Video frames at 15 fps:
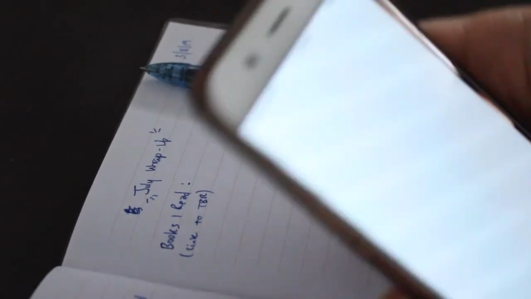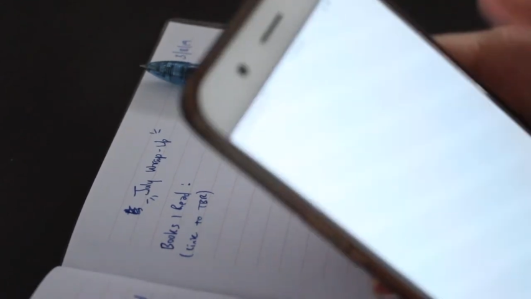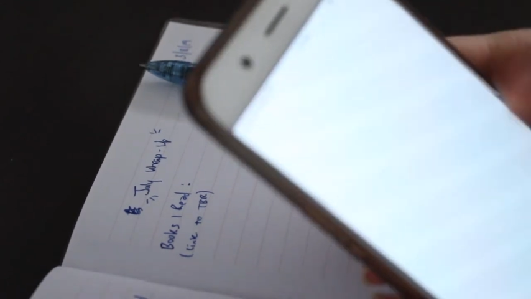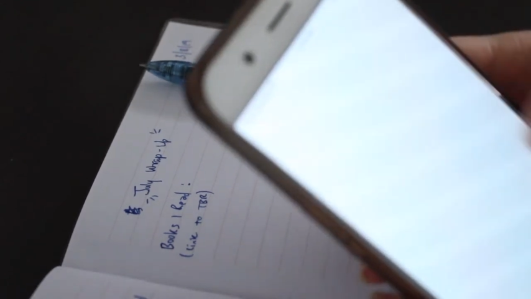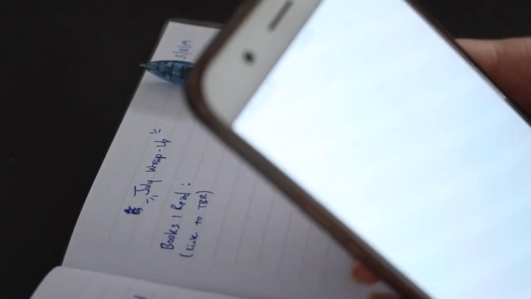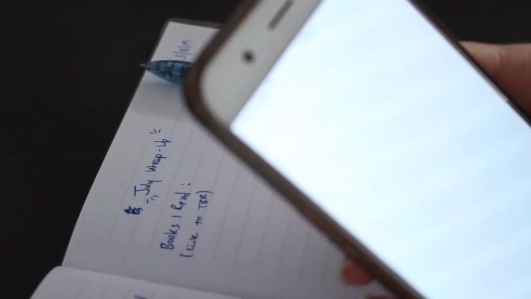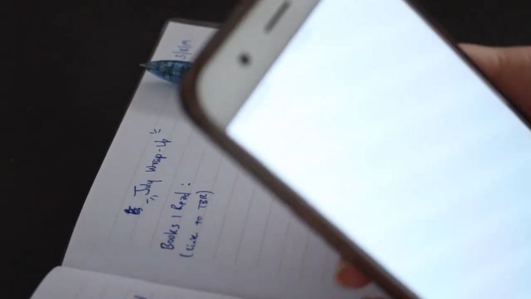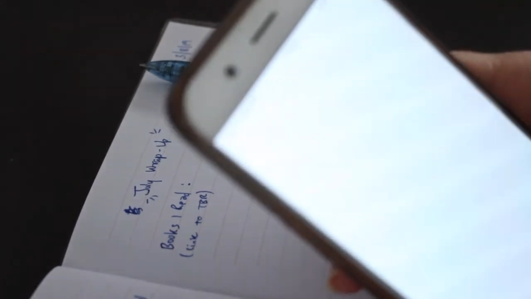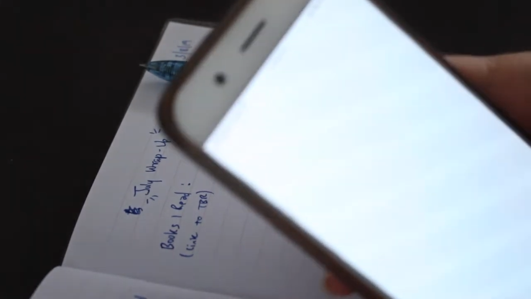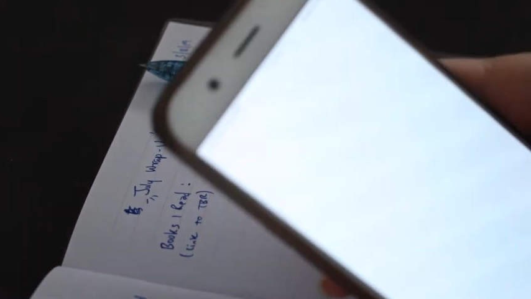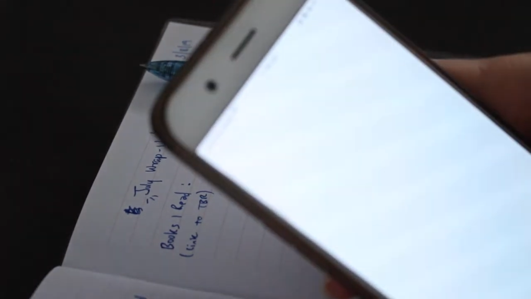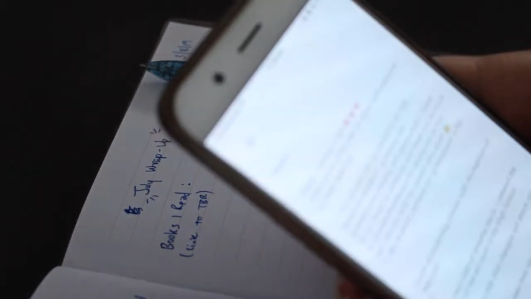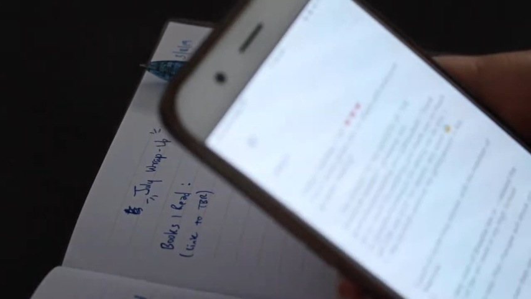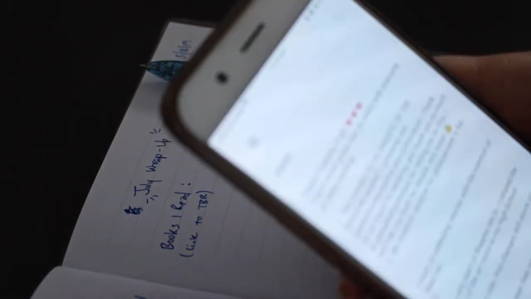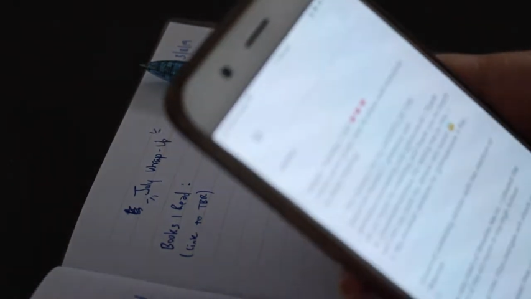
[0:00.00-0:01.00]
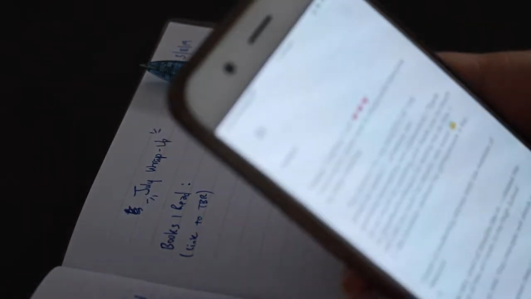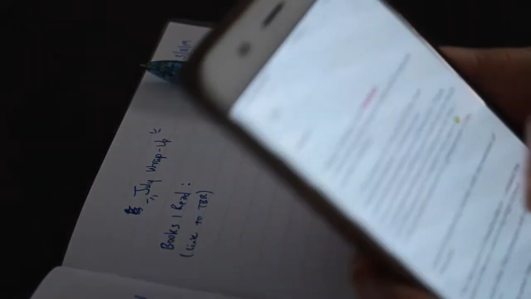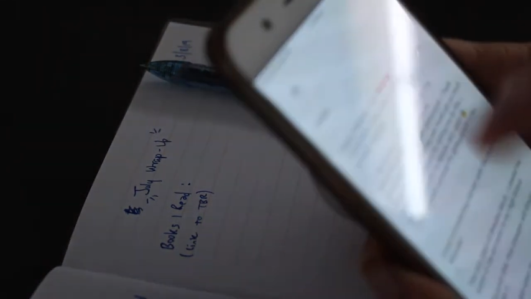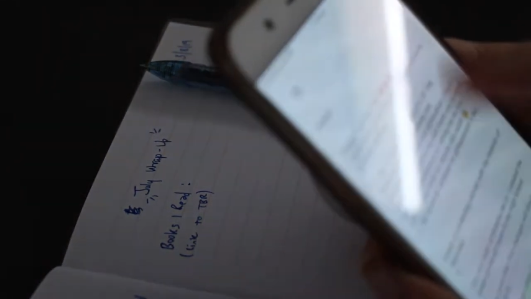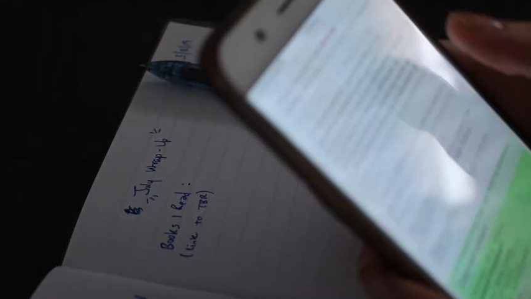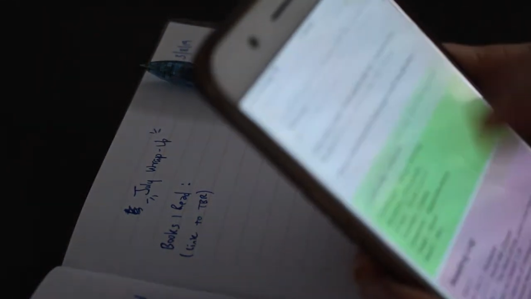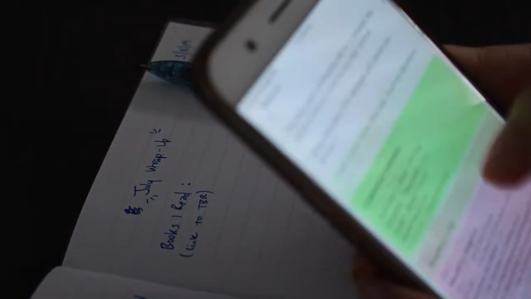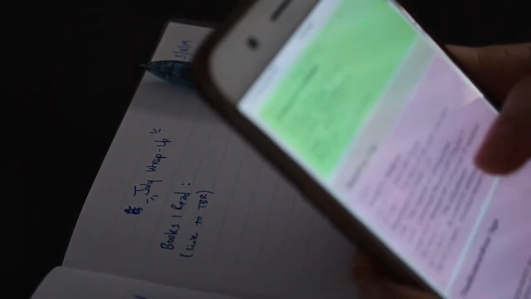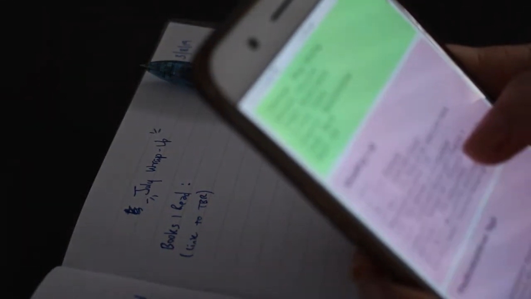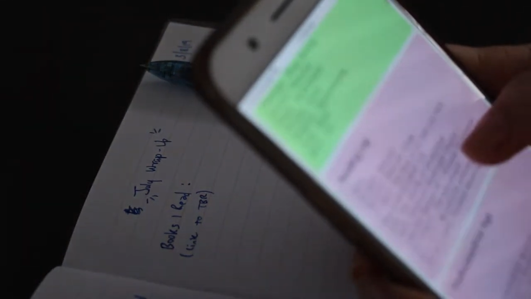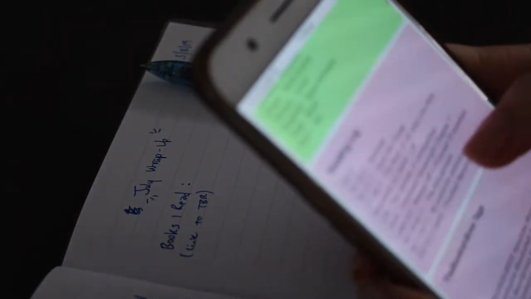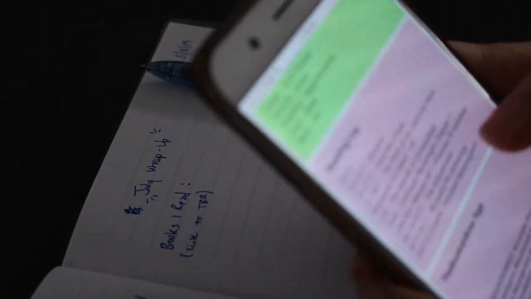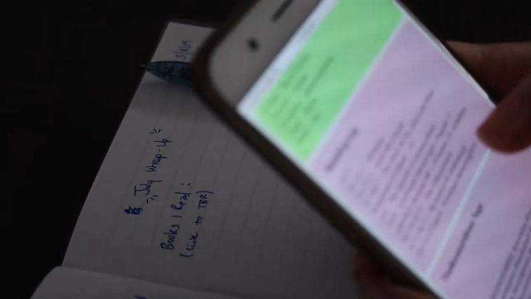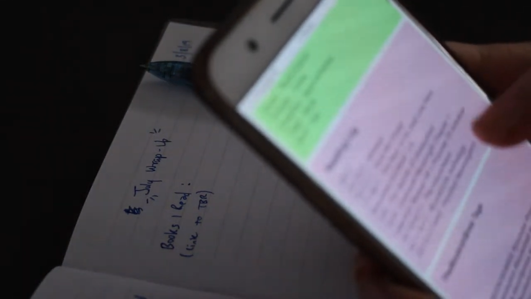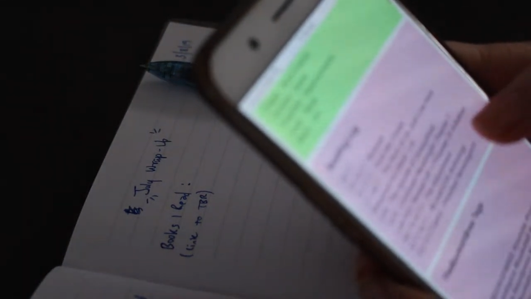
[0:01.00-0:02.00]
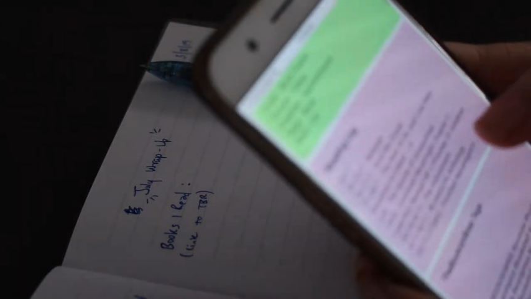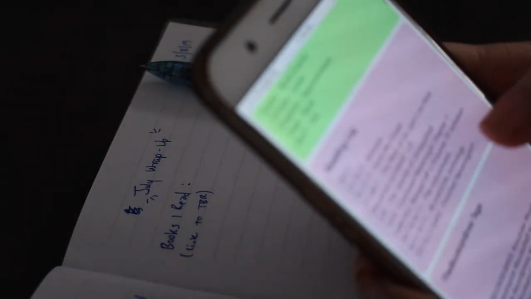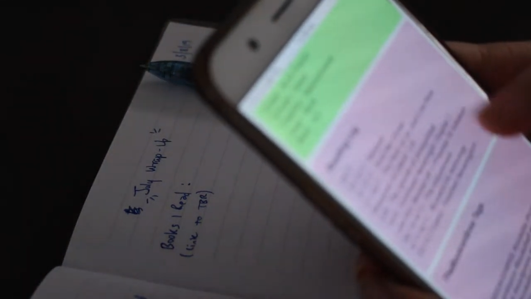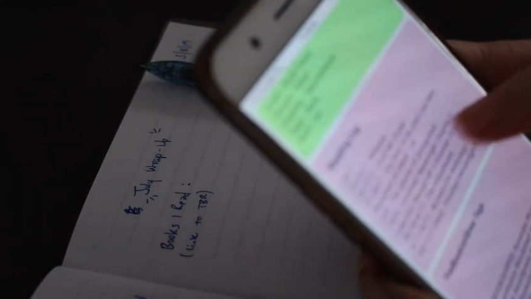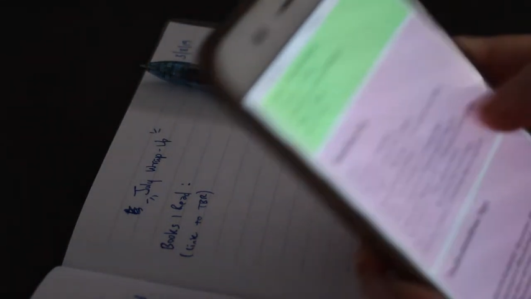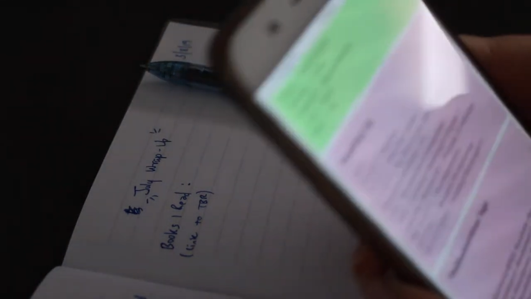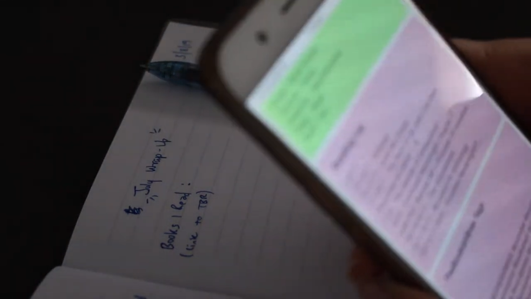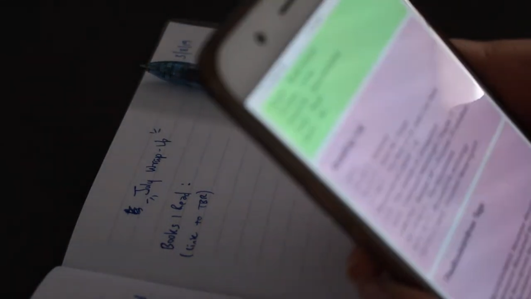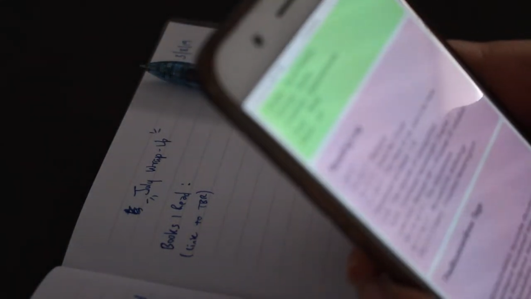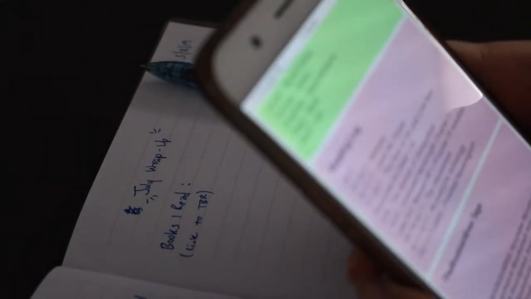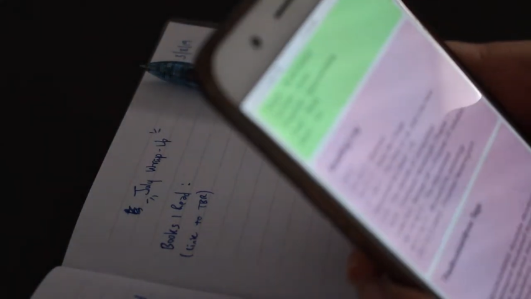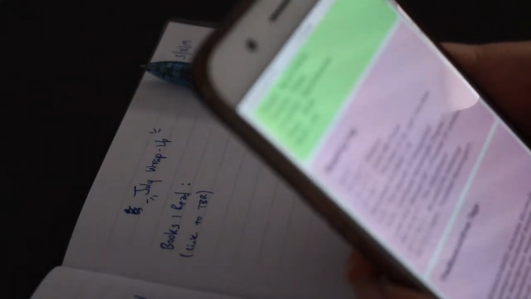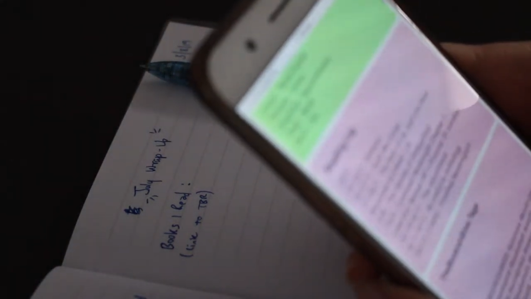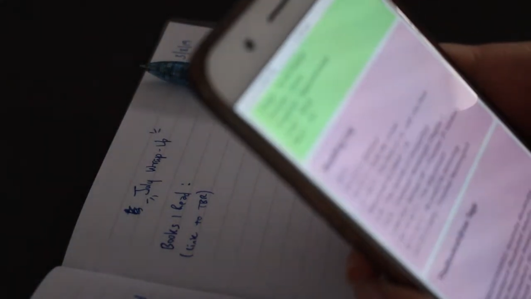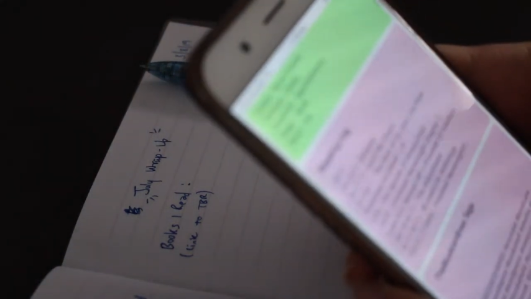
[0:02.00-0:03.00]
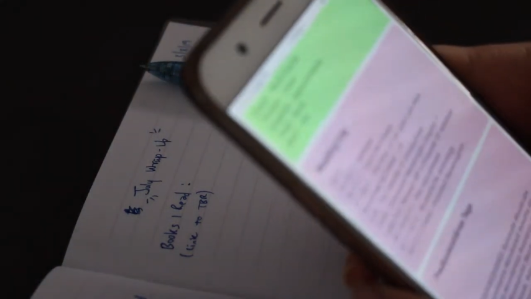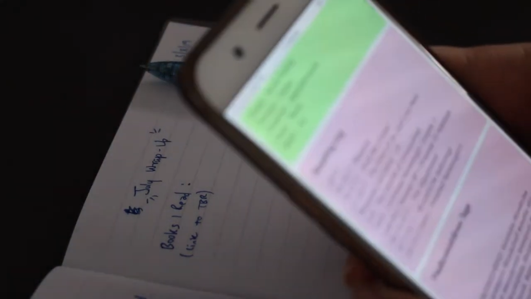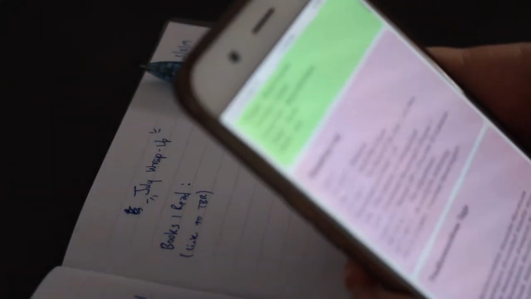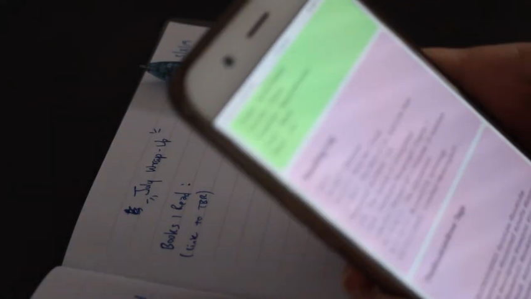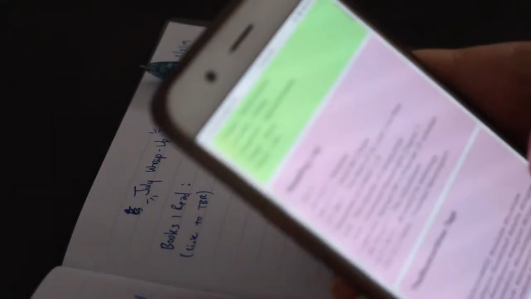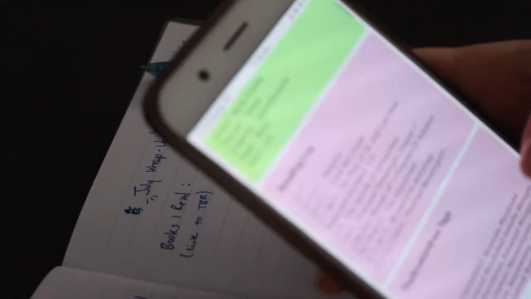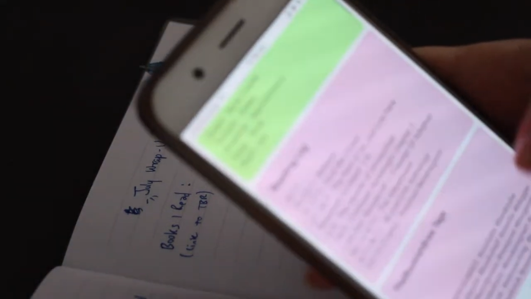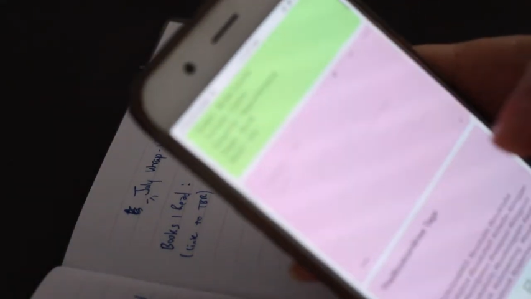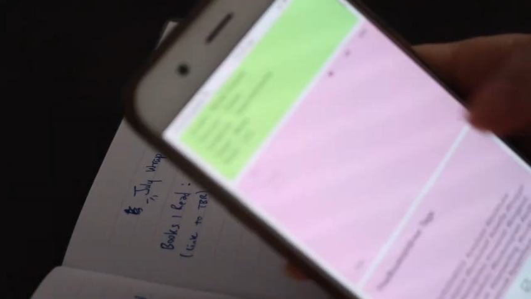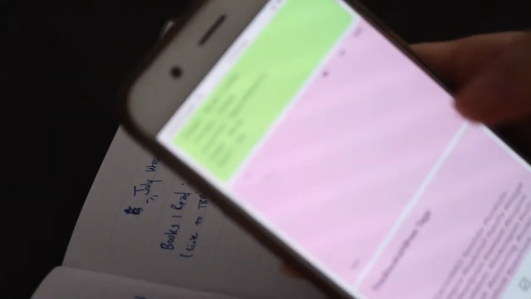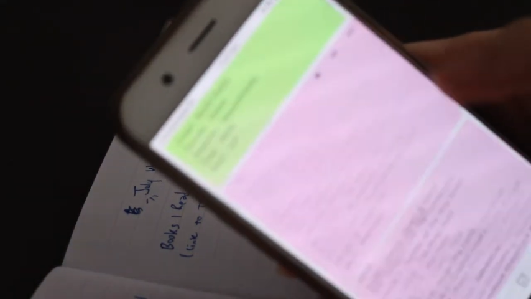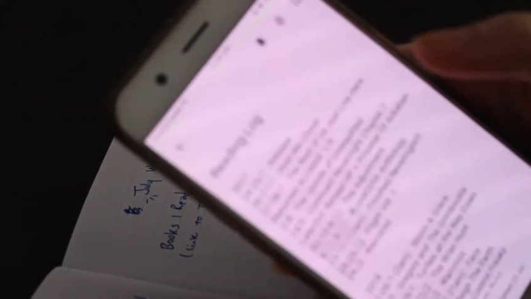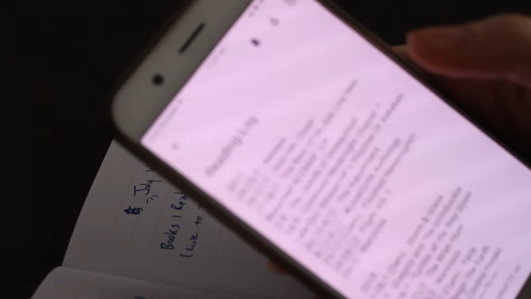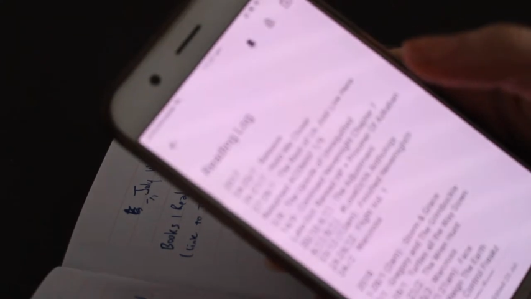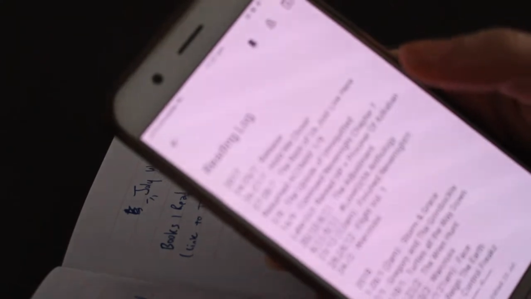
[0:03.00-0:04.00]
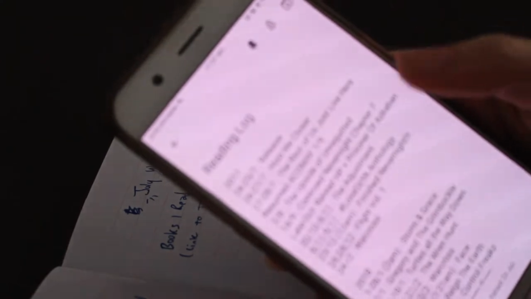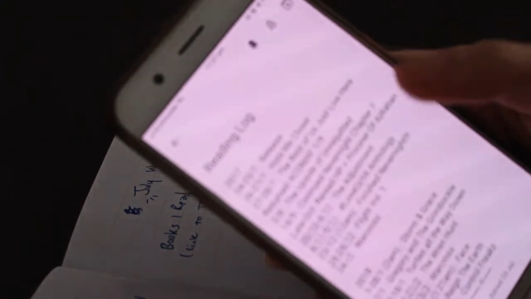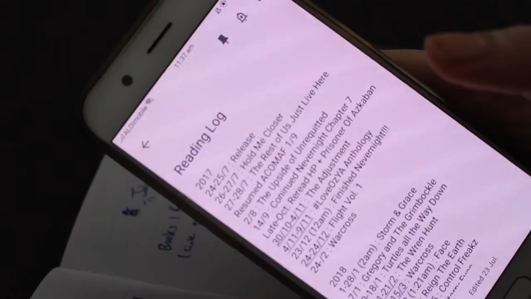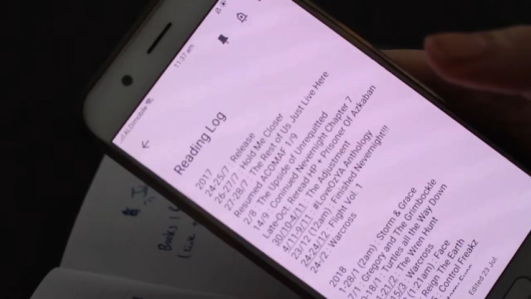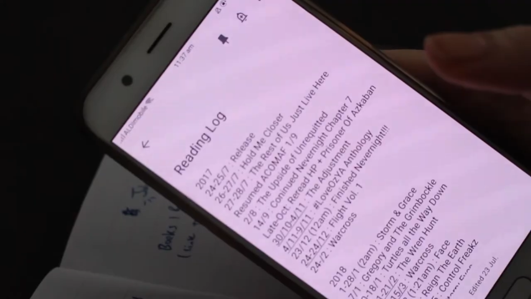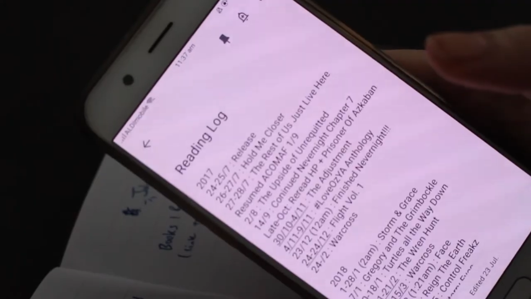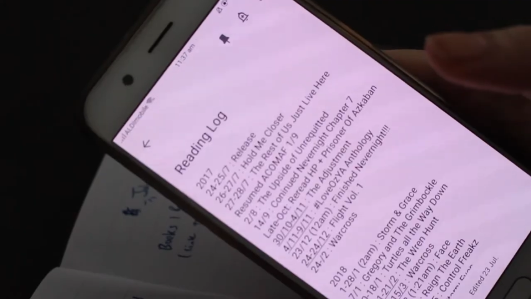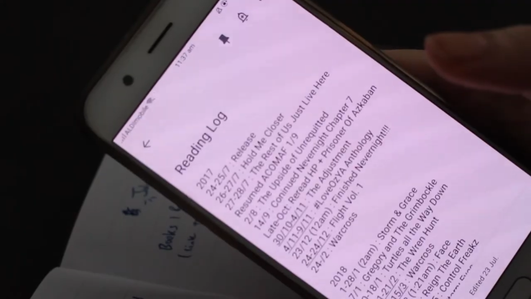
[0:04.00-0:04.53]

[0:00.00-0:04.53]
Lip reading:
(no speaker visible)